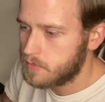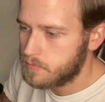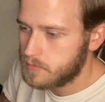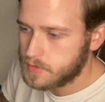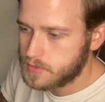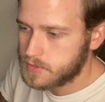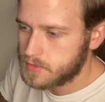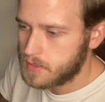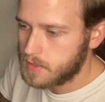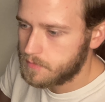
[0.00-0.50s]

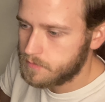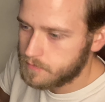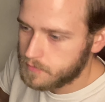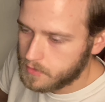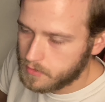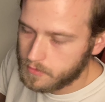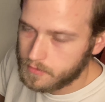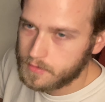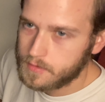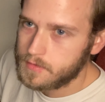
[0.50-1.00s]
which I'm
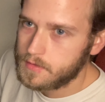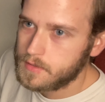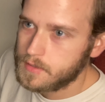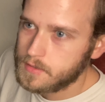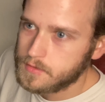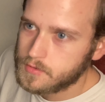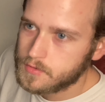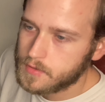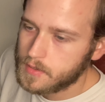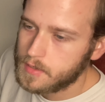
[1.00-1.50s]
currently
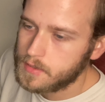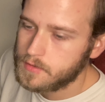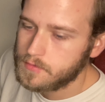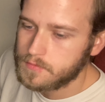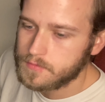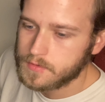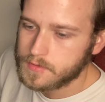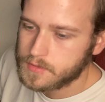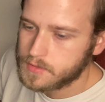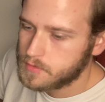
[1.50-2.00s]
trying to
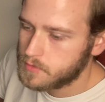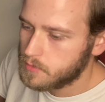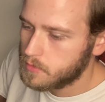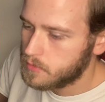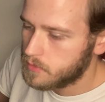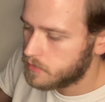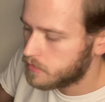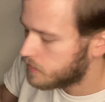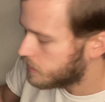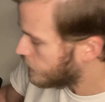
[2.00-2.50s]

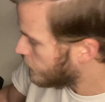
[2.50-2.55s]
restore,